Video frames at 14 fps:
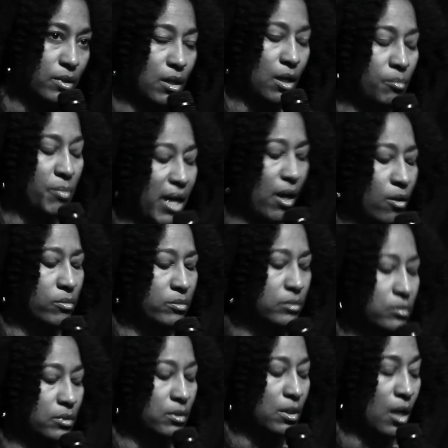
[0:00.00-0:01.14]
about
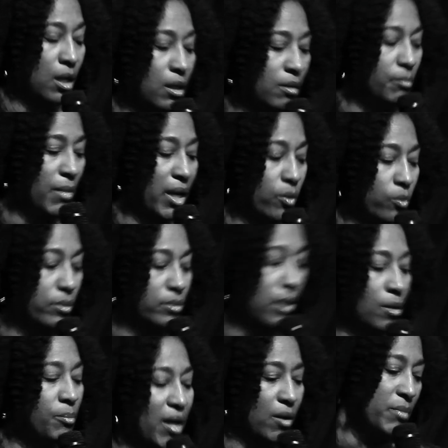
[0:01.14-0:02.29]
uh, my
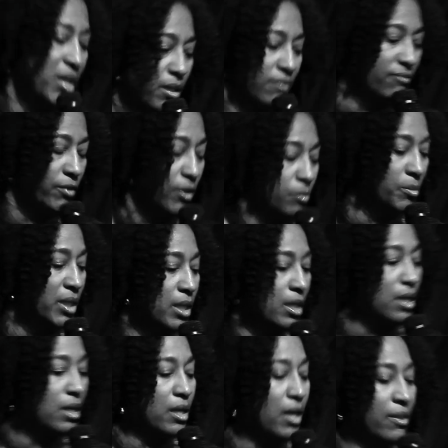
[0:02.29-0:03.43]
about making film,
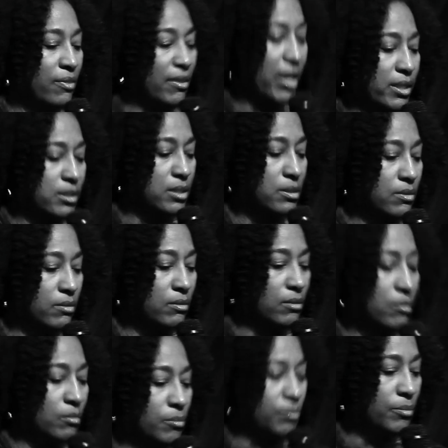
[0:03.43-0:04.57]
and that's
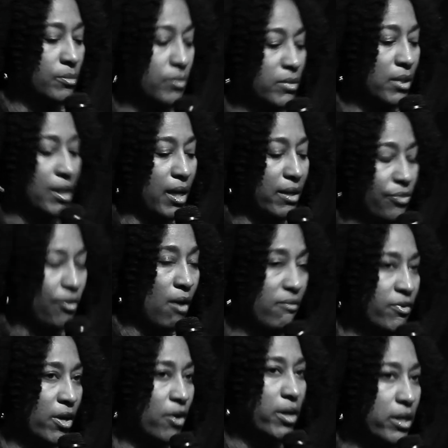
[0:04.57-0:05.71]
that I thought
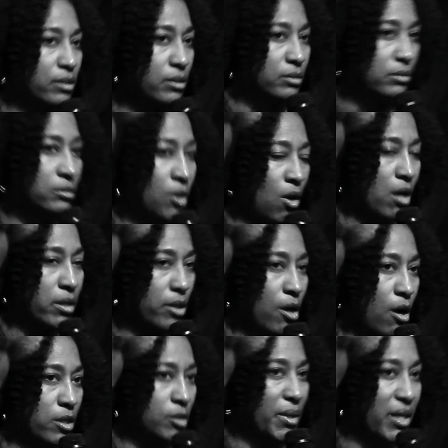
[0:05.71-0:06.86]
very long and
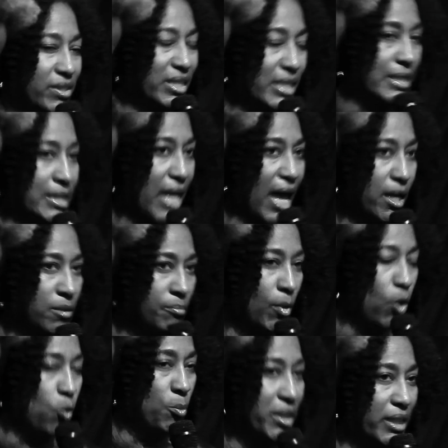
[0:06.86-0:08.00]
hard about the exact
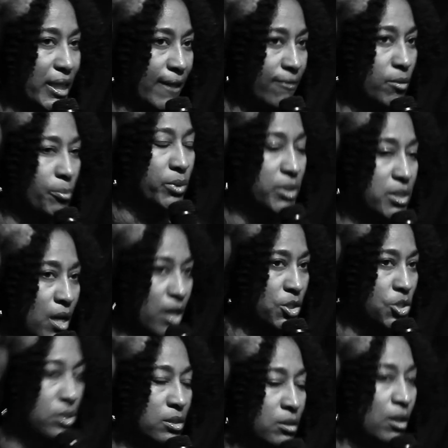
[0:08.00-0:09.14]
moment in the
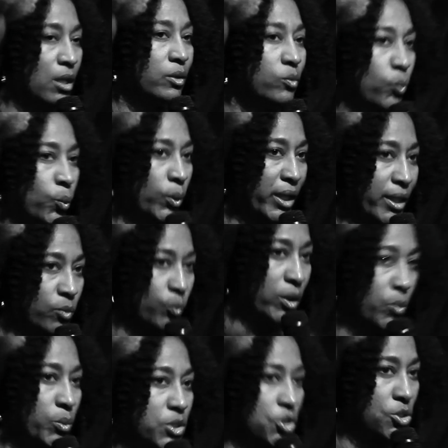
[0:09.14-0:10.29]
production when we
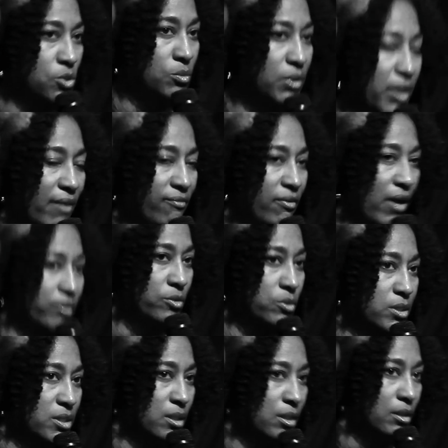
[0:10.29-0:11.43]
would shoot that final
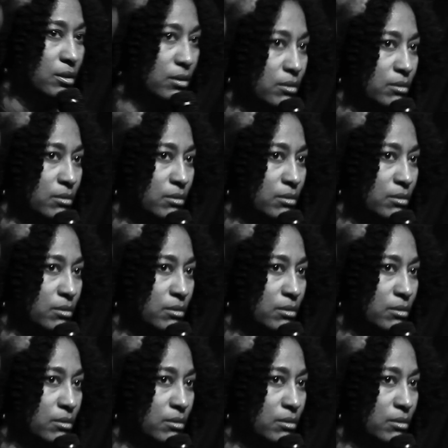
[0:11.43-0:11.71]
scene.